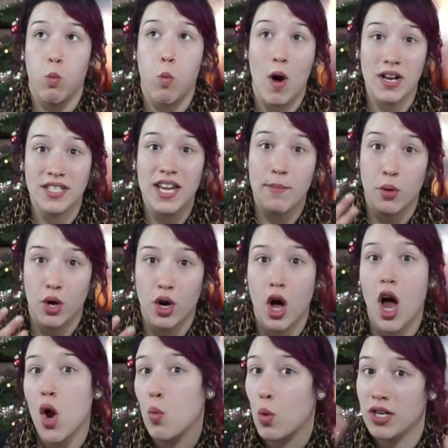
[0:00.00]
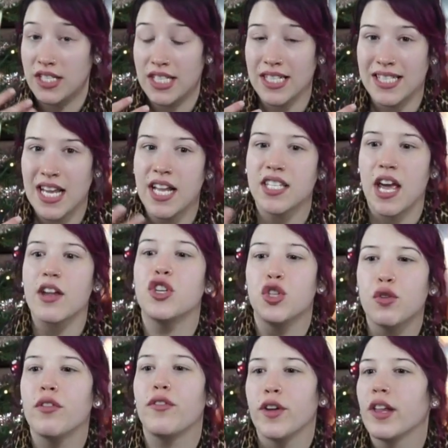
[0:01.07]
once I put it on, once it sets, I
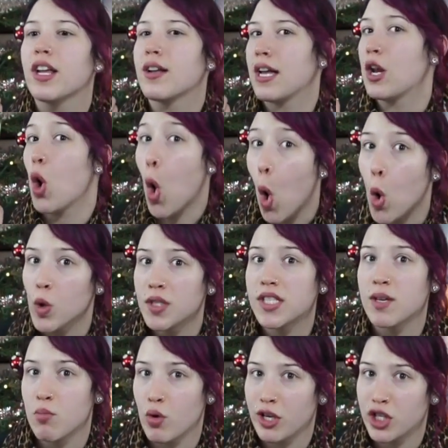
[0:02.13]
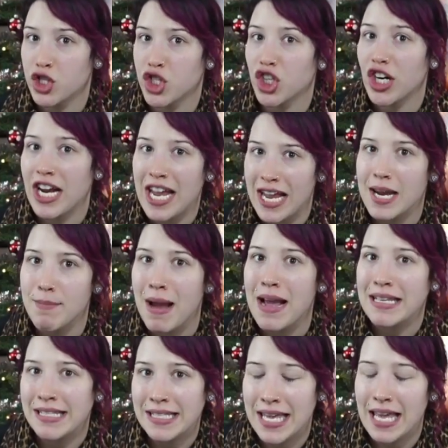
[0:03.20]
do feel like it holds the moisture in
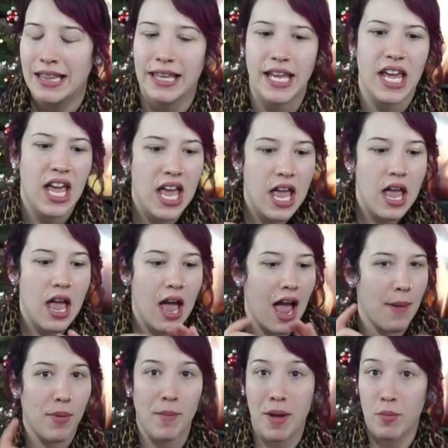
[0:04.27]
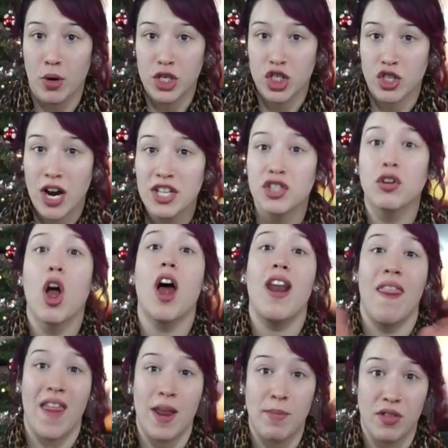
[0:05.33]
my skin. Like I put my moisturizer on
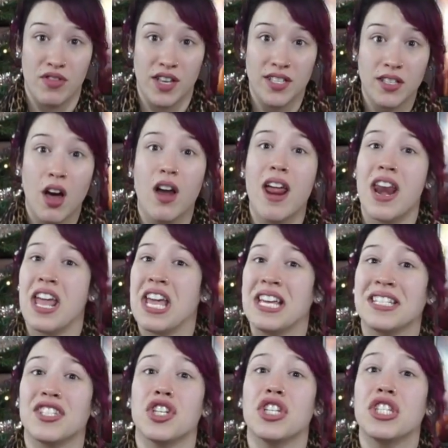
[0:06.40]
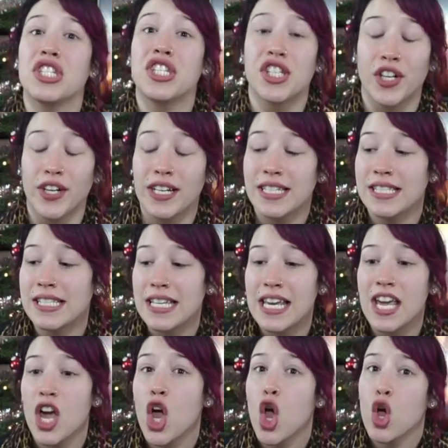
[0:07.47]
and I put this on, and it is
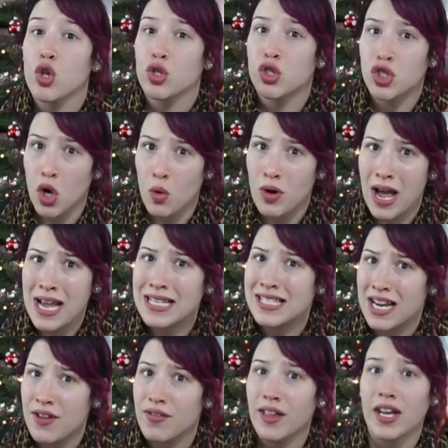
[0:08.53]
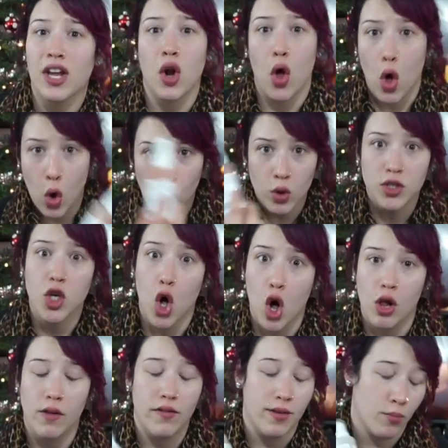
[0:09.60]
seriously so nice, and I feel like it holds
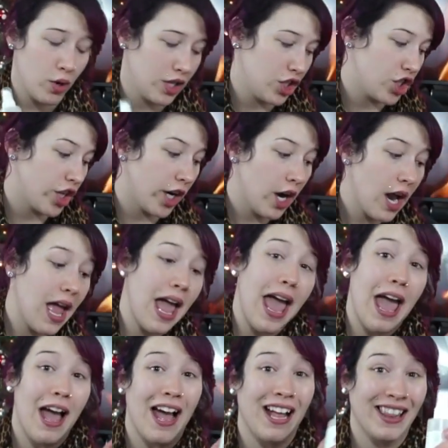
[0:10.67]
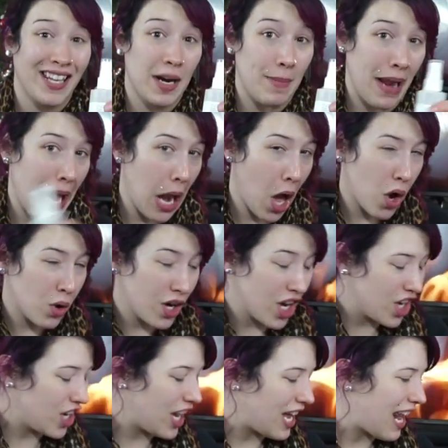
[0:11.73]
all of the moisture a little bit
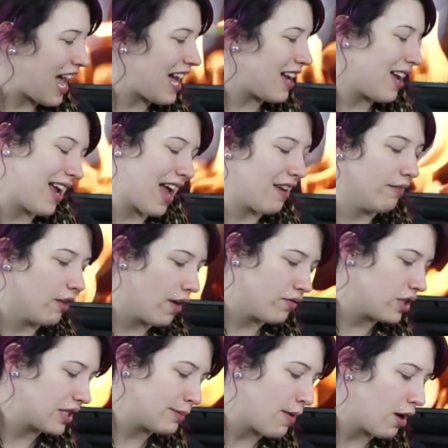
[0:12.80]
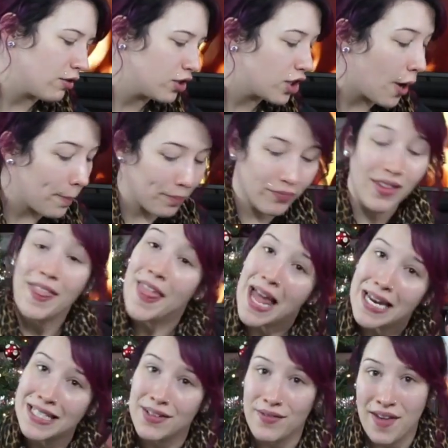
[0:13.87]
longer, and I, again, love the smell. So
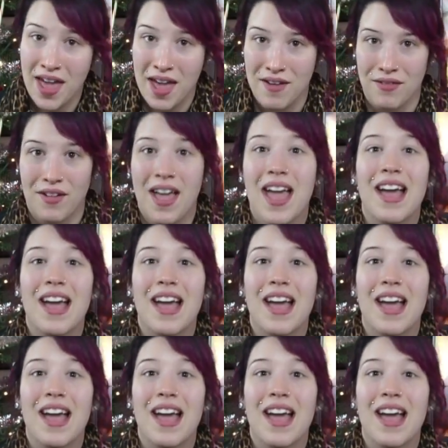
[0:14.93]
that is a fave.